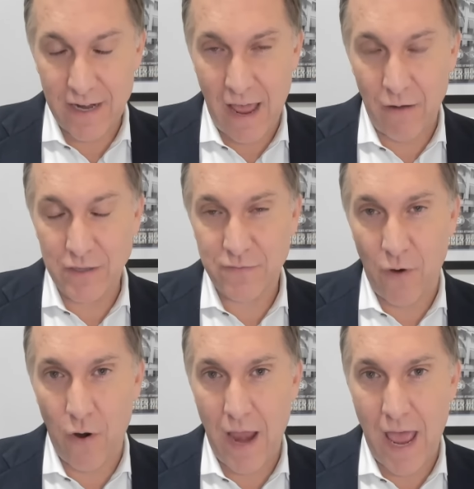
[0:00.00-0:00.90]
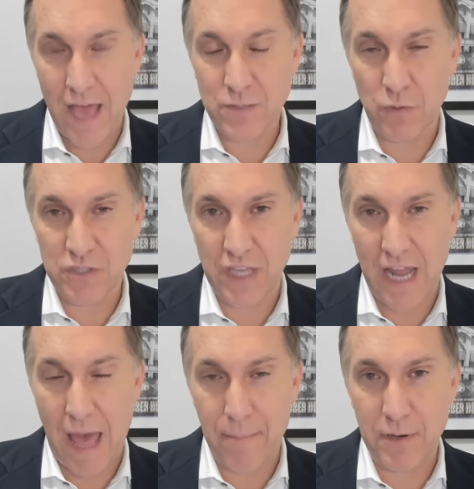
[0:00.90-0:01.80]
Now, as far as what's going
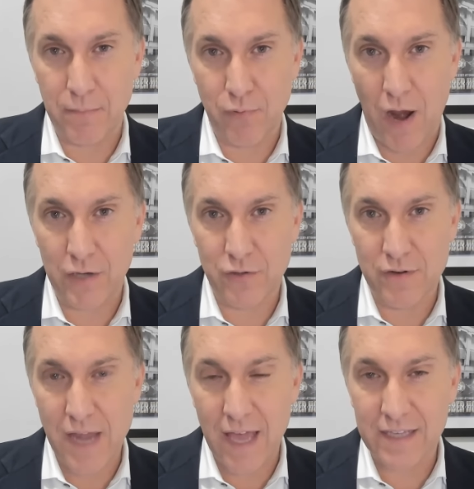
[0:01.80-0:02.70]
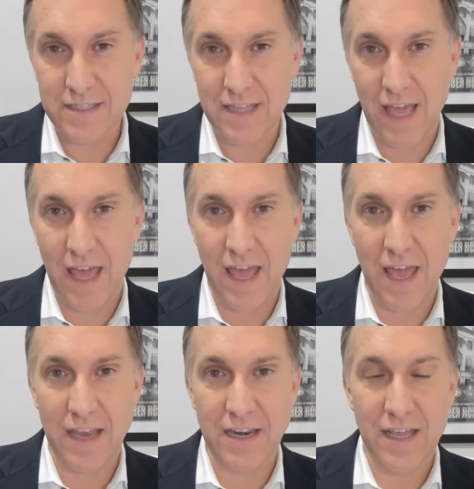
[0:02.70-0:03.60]
to happen at Proctor next
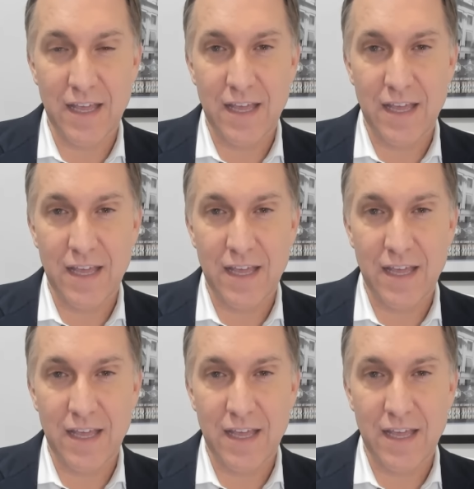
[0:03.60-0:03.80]
and